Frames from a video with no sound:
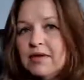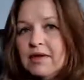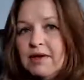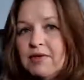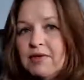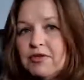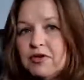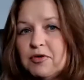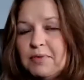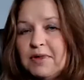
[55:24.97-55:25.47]

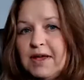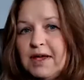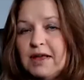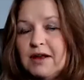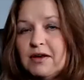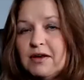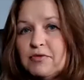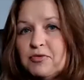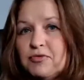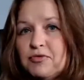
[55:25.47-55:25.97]
If they're
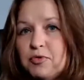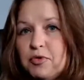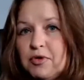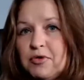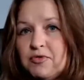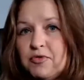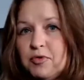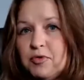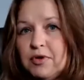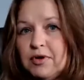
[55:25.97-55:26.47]
playing in
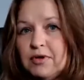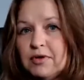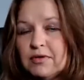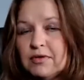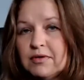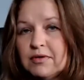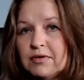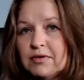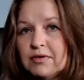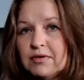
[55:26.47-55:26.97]
4/4
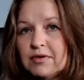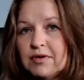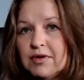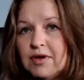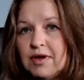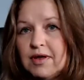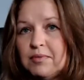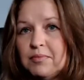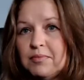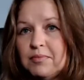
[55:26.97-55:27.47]

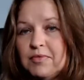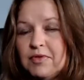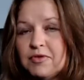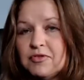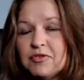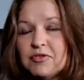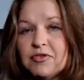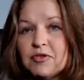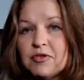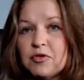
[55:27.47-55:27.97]
time,
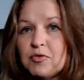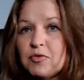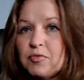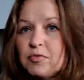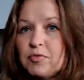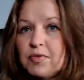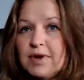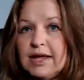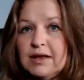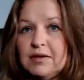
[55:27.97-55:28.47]
this is a
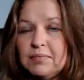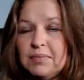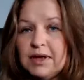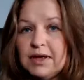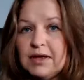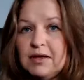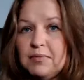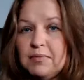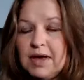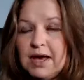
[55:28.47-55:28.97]
great
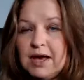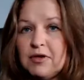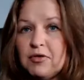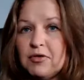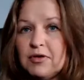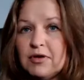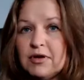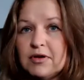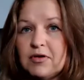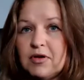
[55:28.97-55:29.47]
picking
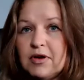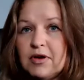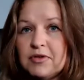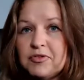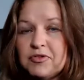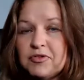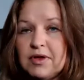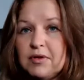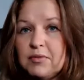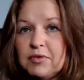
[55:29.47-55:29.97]
pattern to
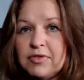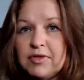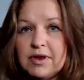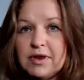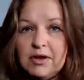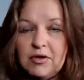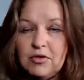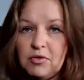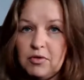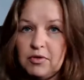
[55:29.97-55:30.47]
toss in with
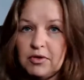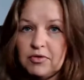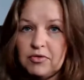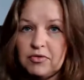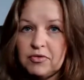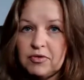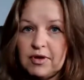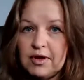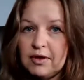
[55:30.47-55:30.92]
any chords.